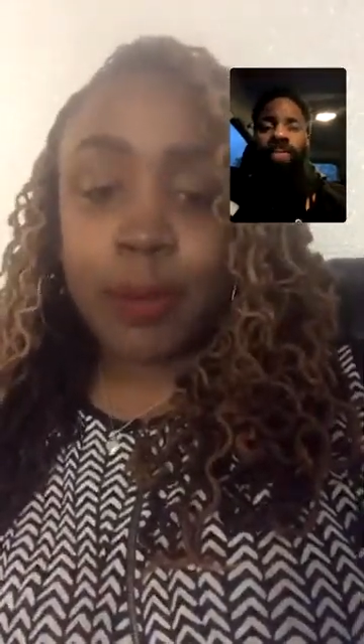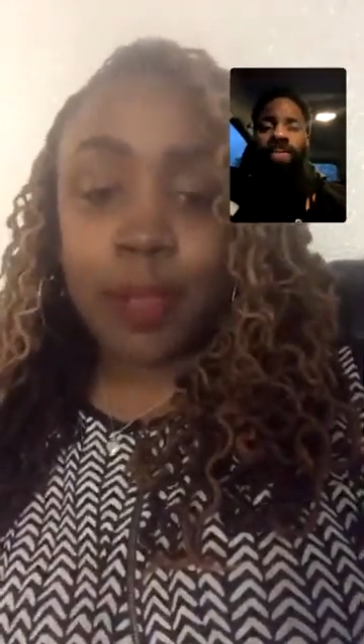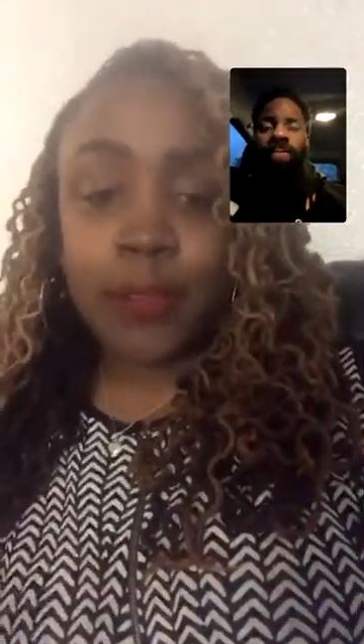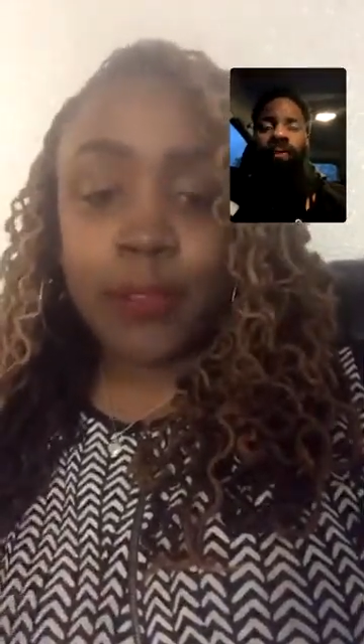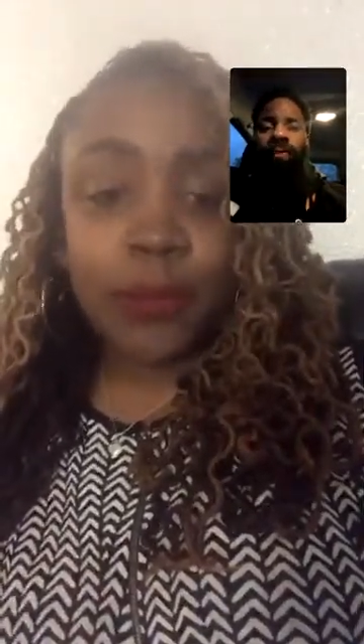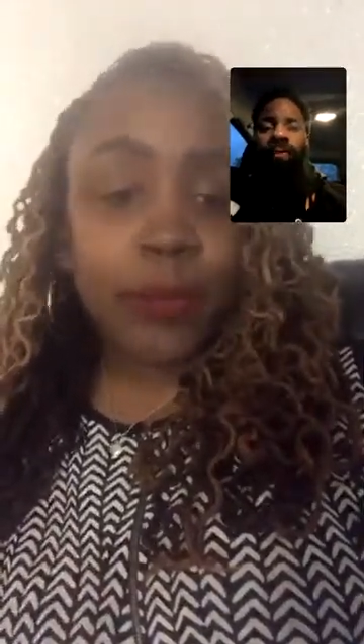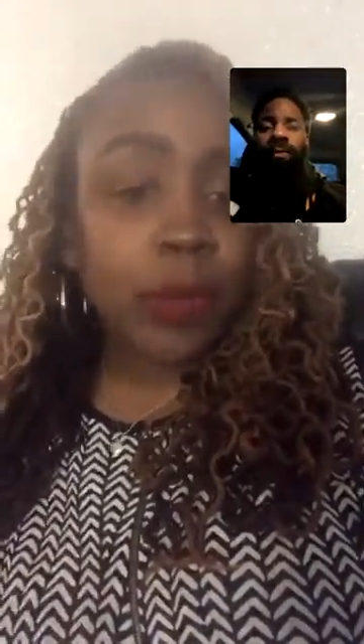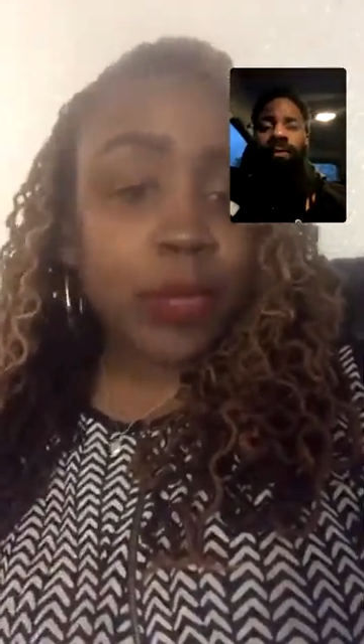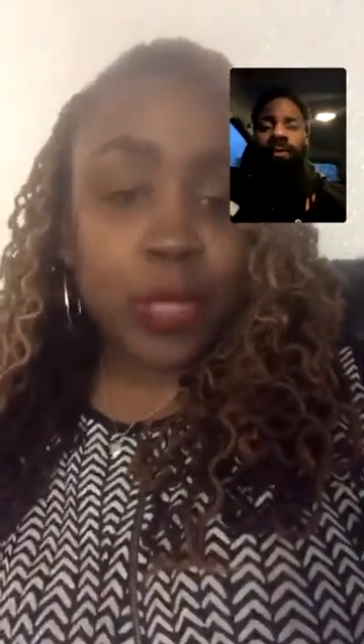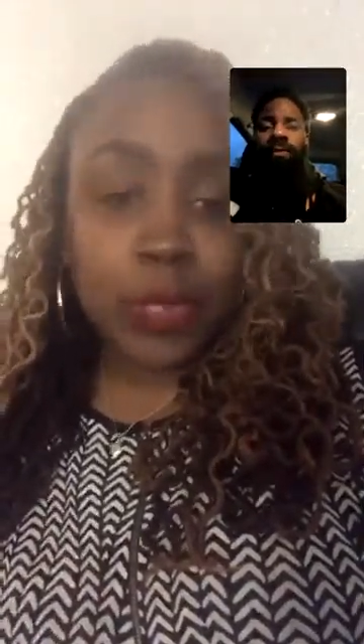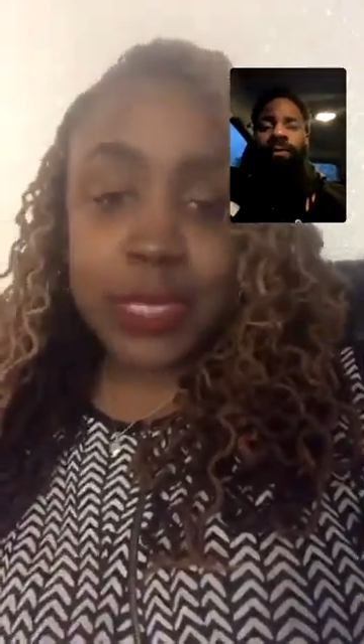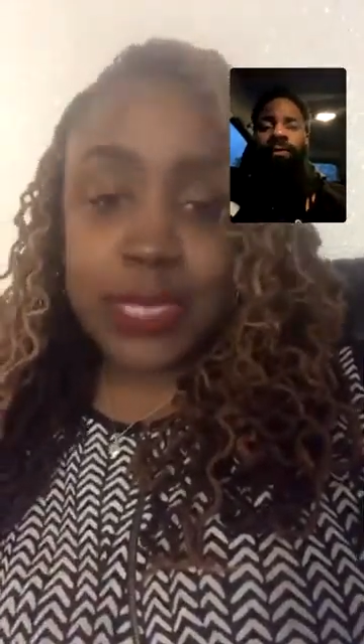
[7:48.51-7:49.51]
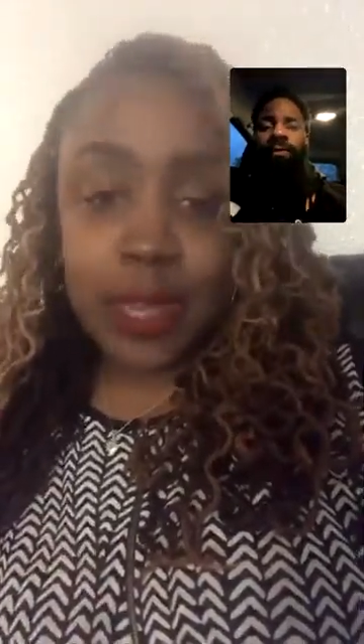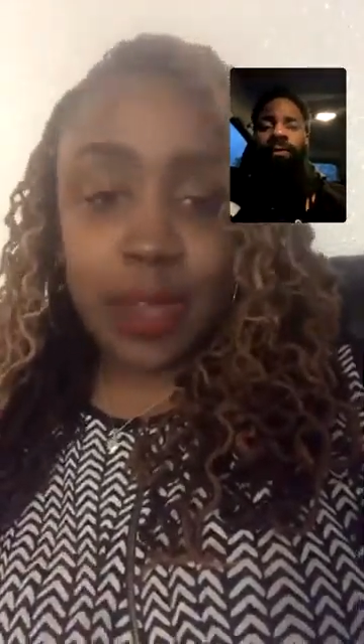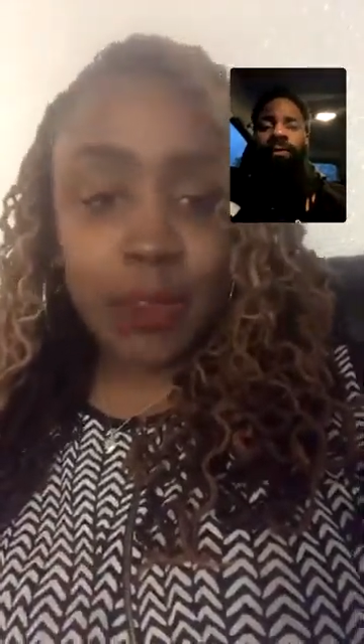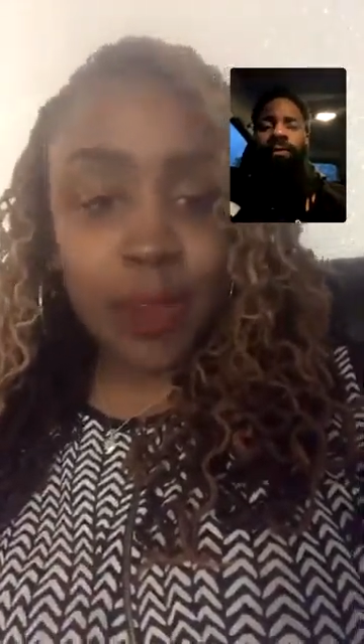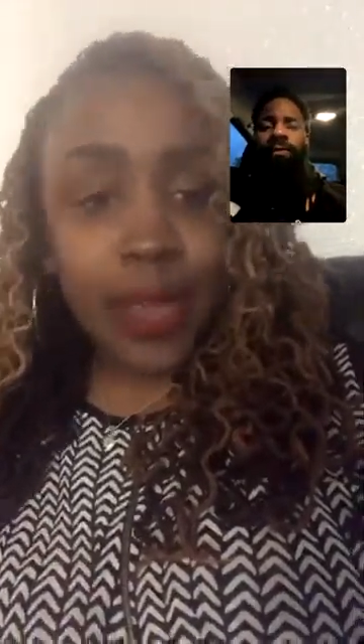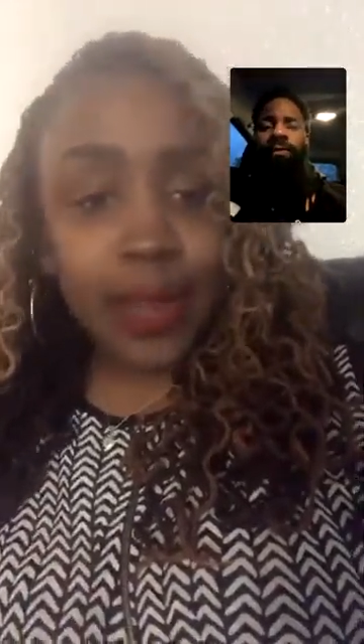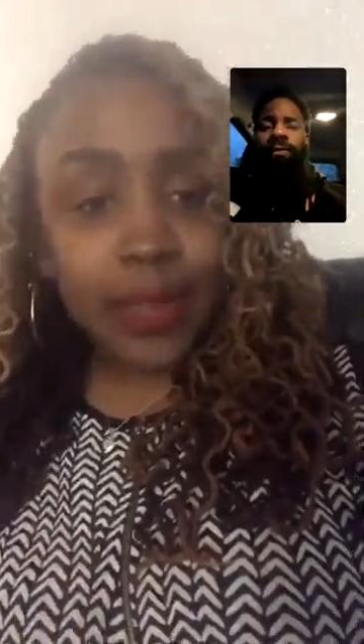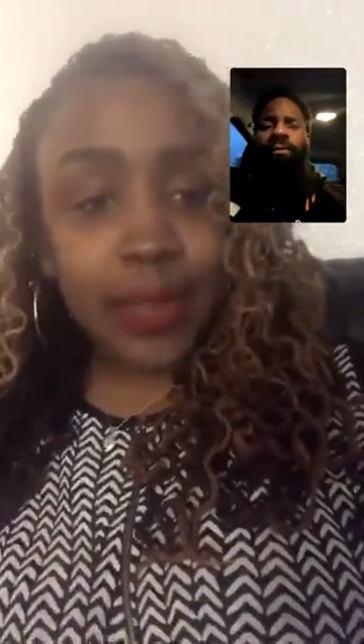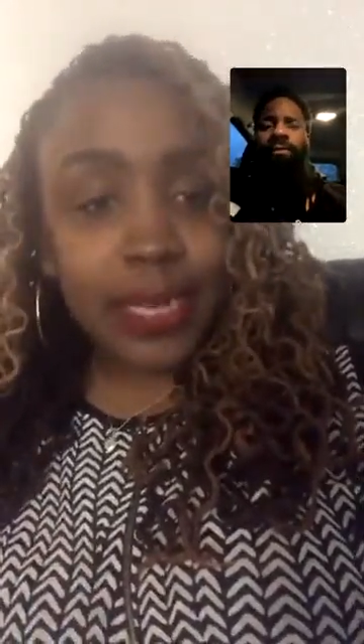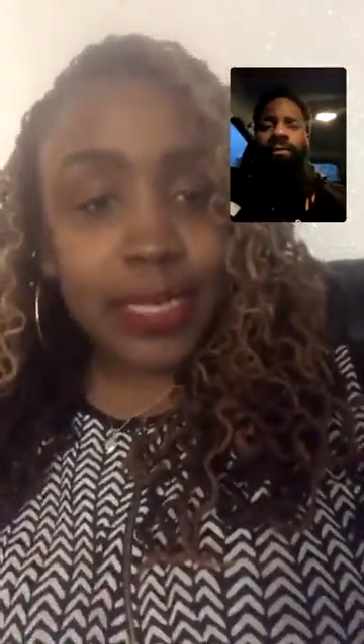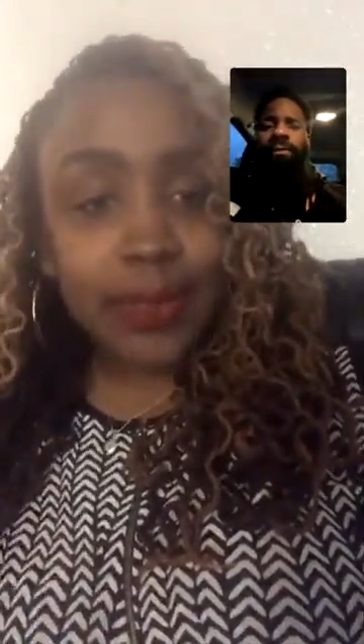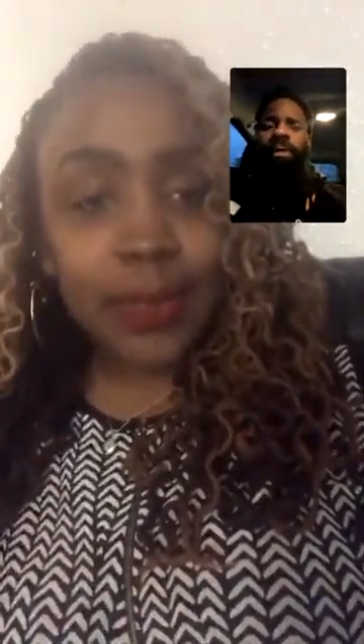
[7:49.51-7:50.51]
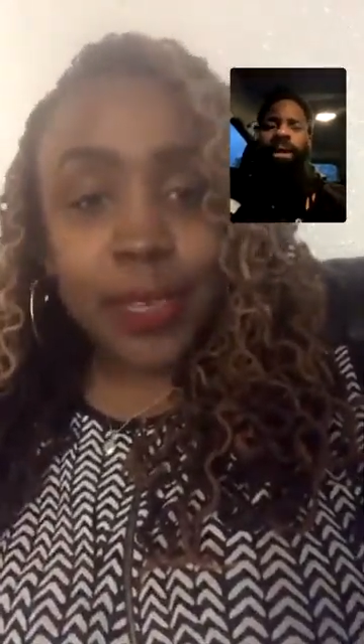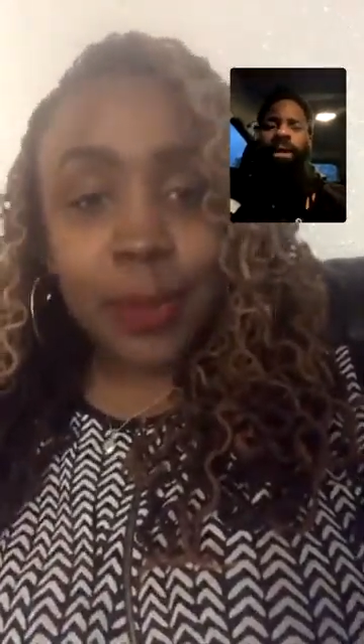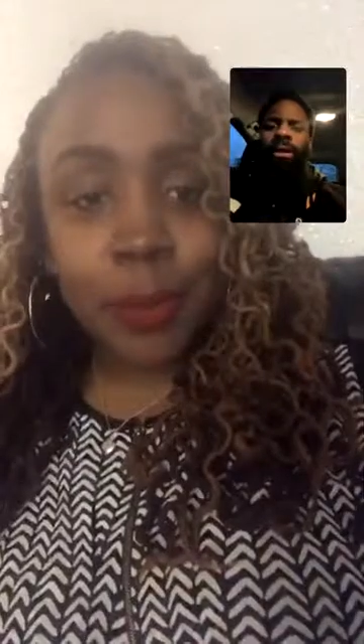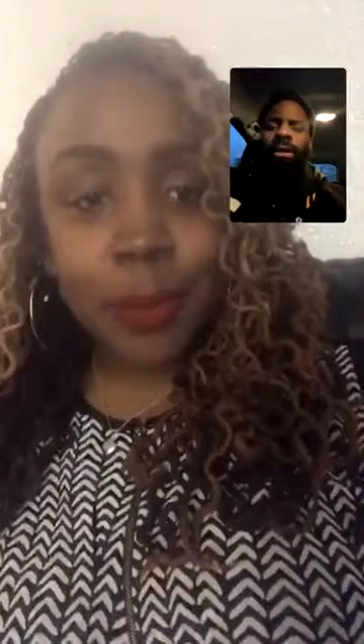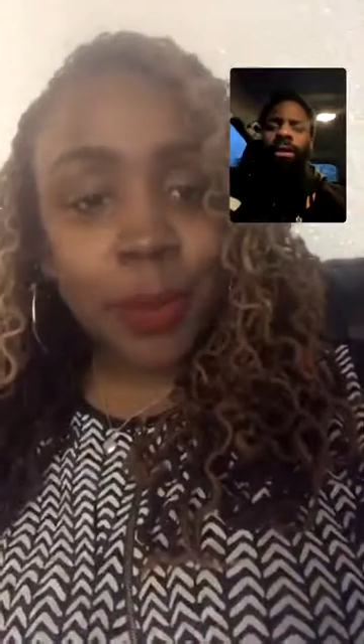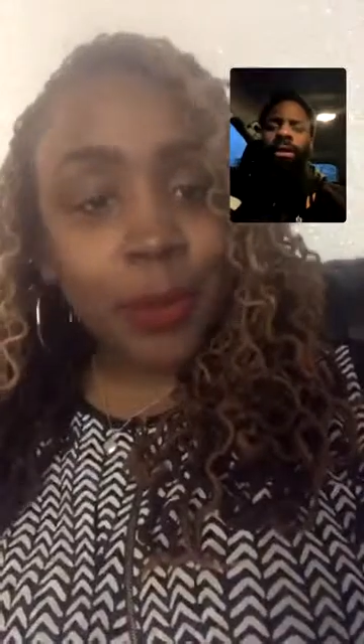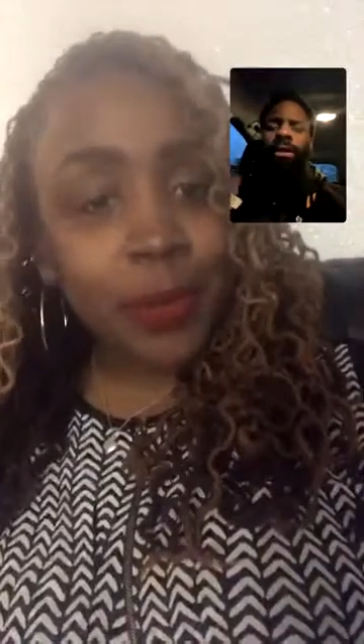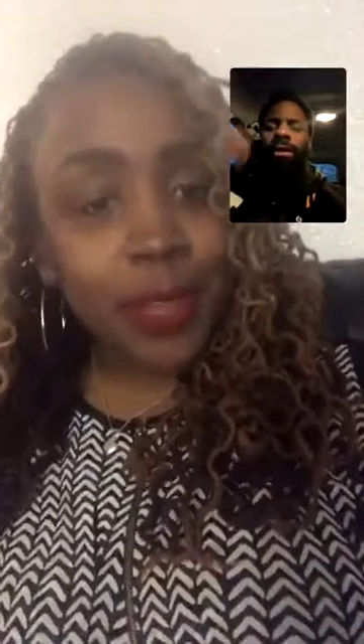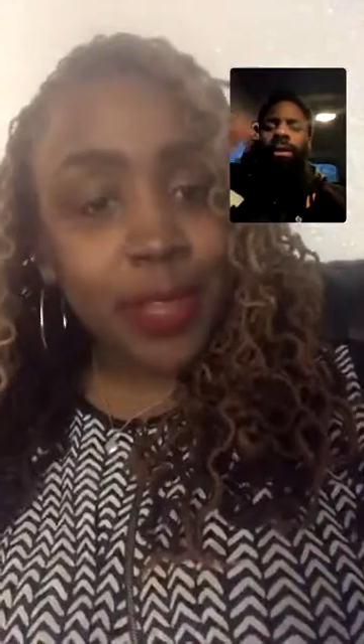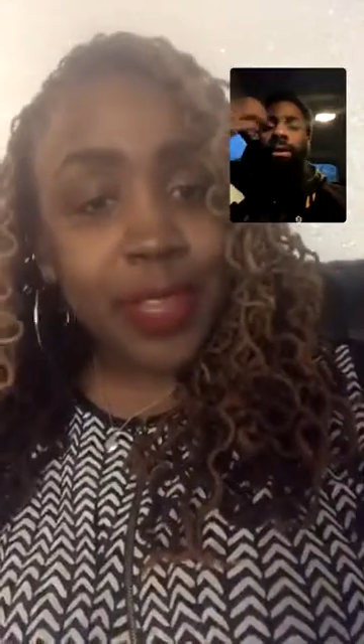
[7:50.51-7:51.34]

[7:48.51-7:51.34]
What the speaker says: influenced you to start writing, like to become a poet?